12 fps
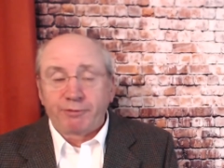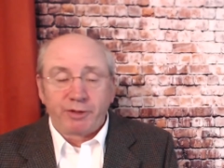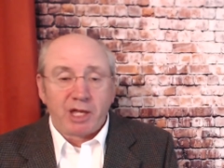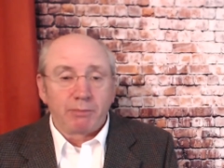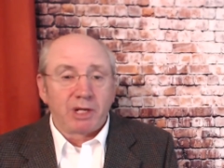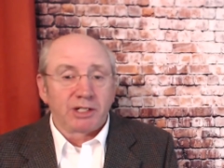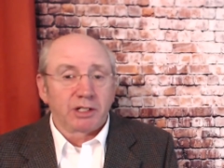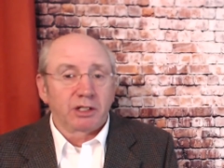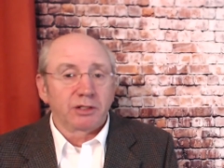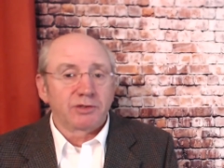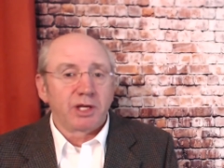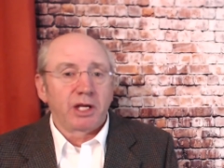for that matter,
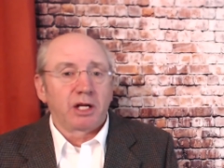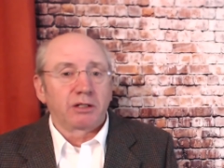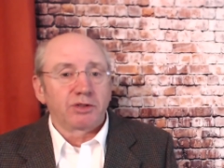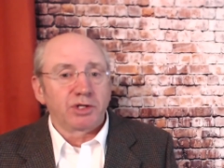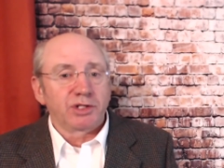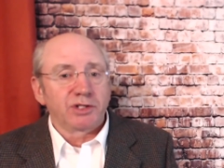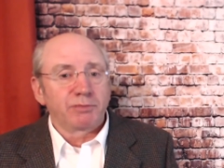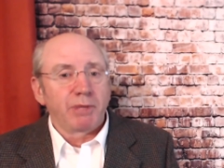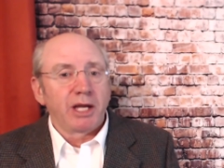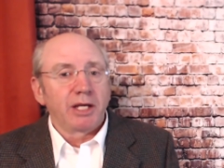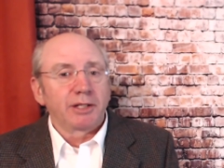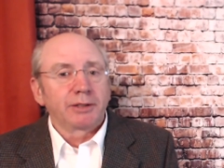because they are just as
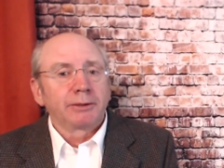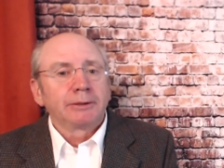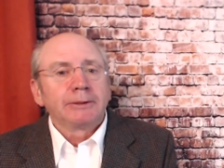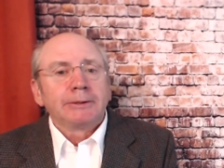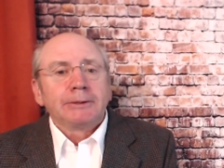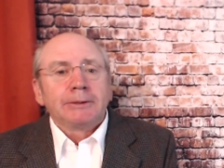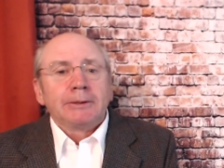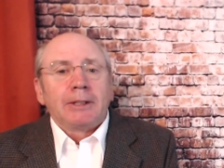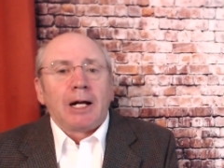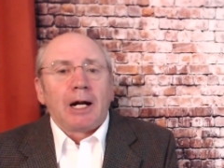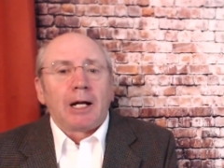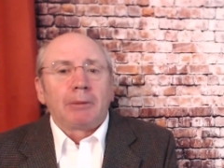bad.
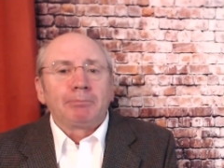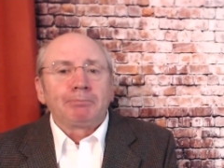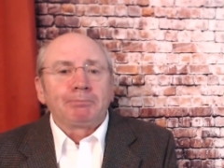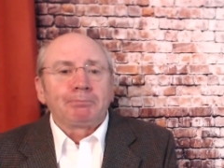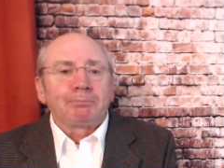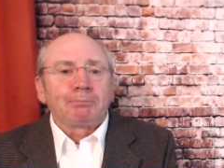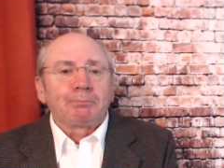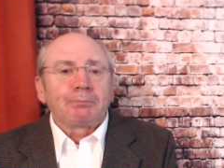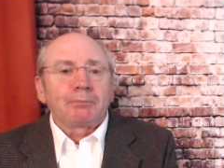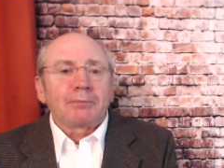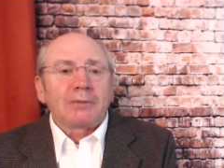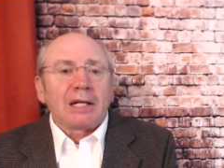Um,
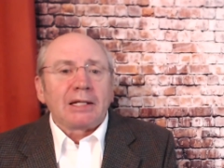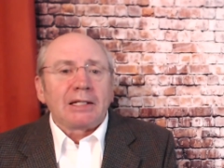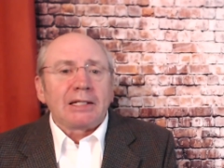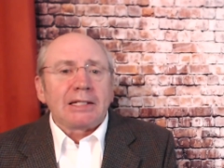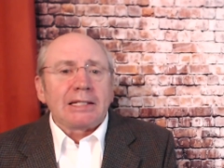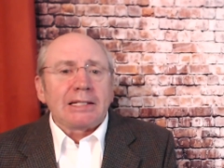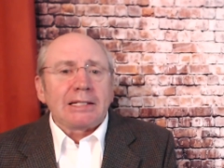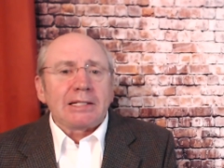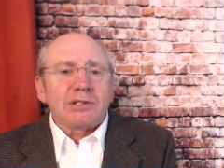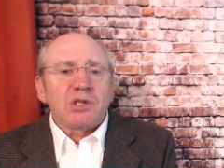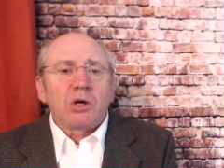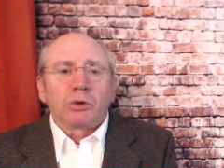
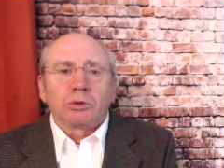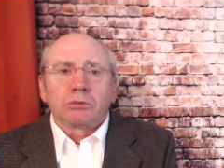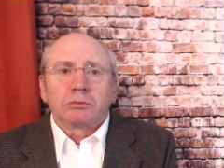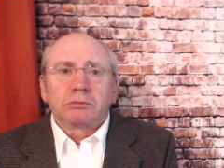so,